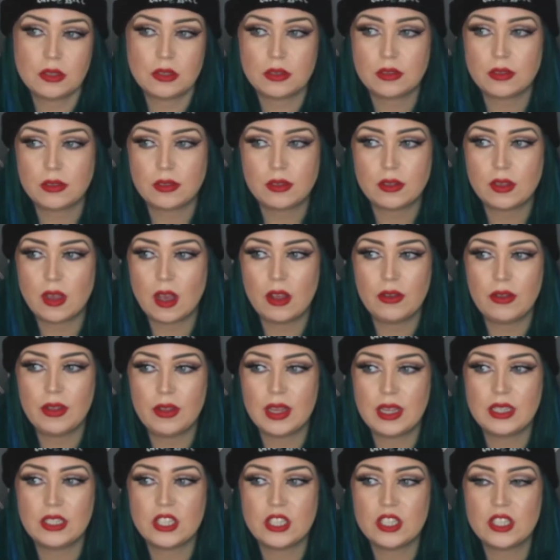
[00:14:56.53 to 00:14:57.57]
So they
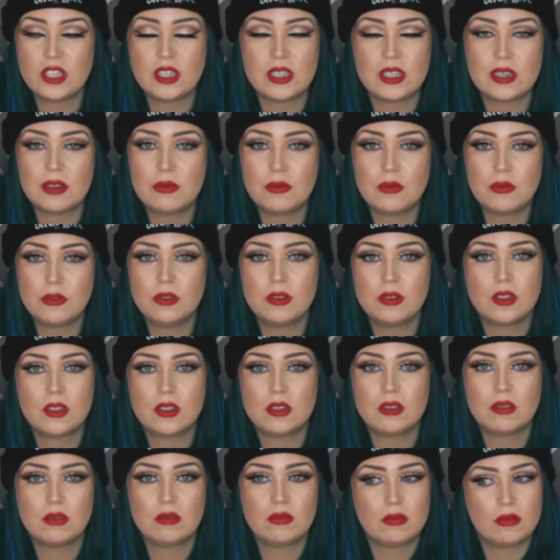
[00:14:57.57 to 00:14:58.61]
just didn't want
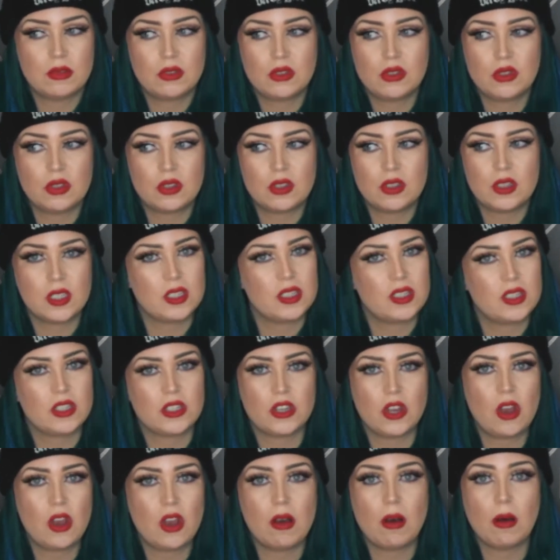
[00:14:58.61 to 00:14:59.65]
to
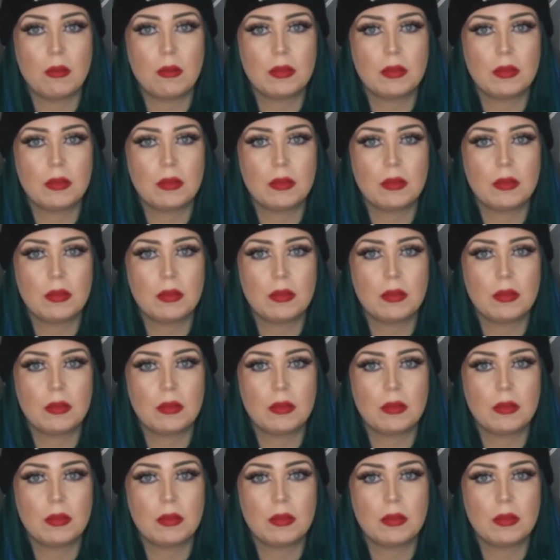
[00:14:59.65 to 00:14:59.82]
stop.